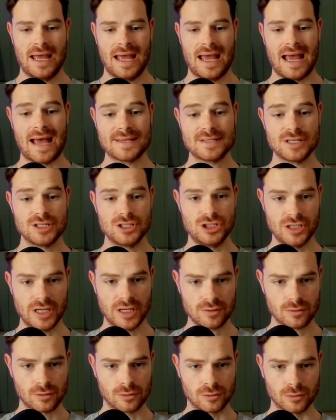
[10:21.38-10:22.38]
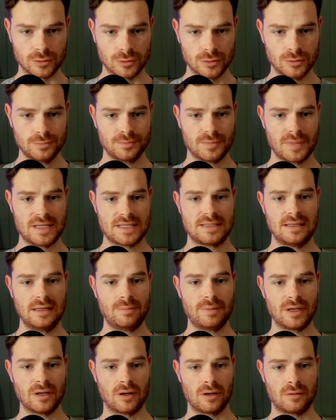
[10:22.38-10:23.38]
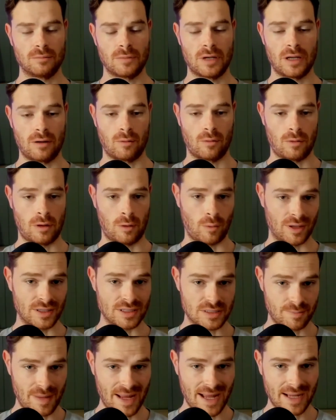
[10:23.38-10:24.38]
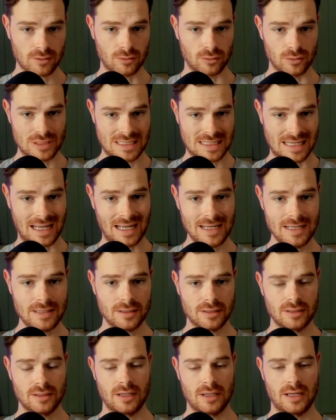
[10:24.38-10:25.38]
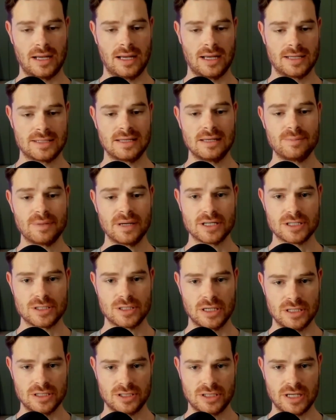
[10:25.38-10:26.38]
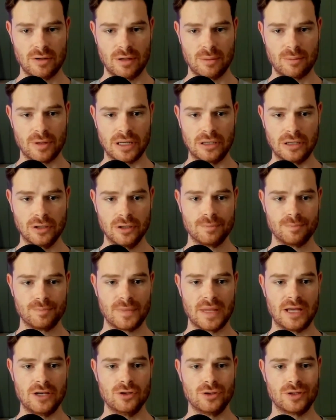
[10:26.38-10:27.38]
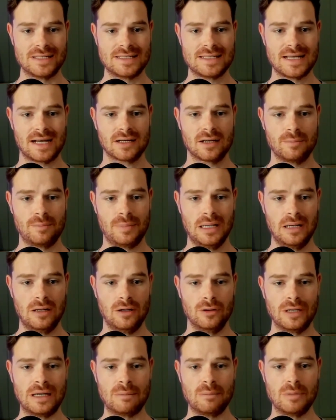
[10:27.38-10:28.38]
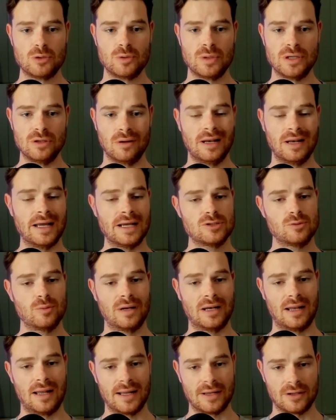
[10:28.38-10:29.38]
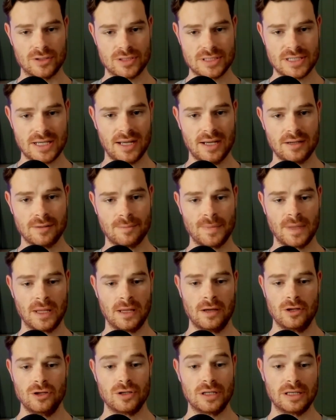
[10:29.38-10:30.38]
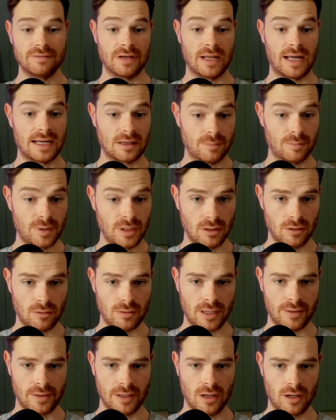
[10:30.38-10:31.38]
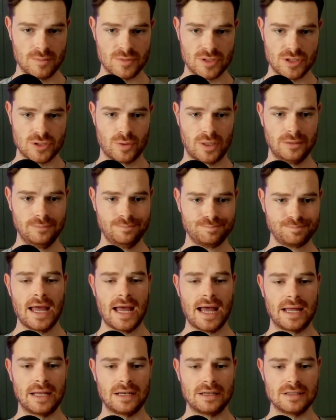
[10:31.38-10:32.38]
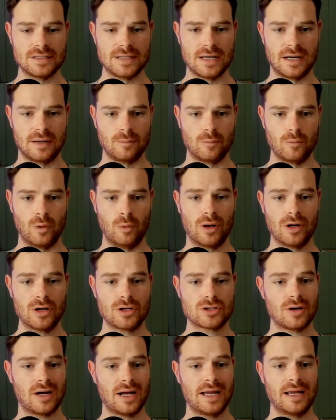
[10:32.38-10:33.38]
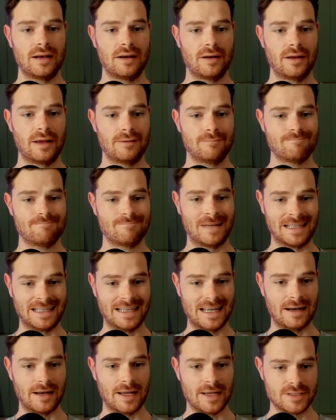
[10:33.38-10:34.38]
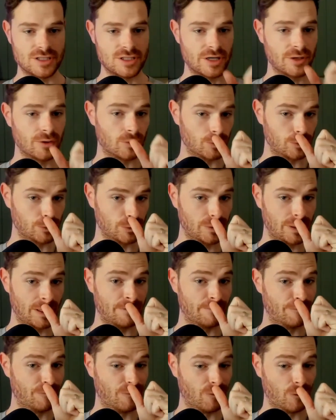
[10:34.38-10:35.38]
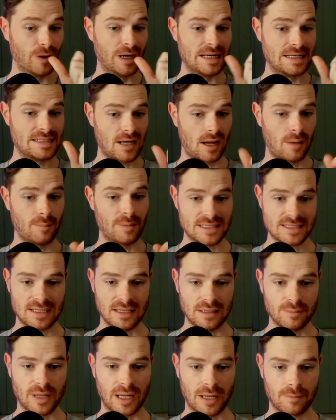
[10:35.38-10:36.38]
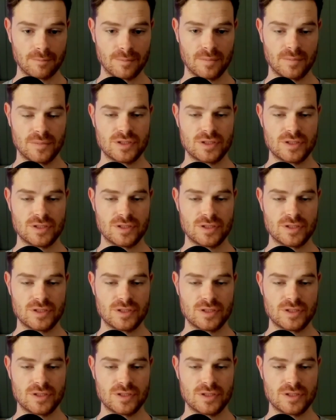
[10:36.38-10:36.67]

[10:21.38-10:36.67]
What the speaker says: As a general rule, sleeping on one's back or side, sleeping is generally pretty good. And you can tuck a pillow in between your legs when lying on your side. You can even hug a pillow around the arms as well. And we want to try and, again, as a general rule, avoid tummy sleeping.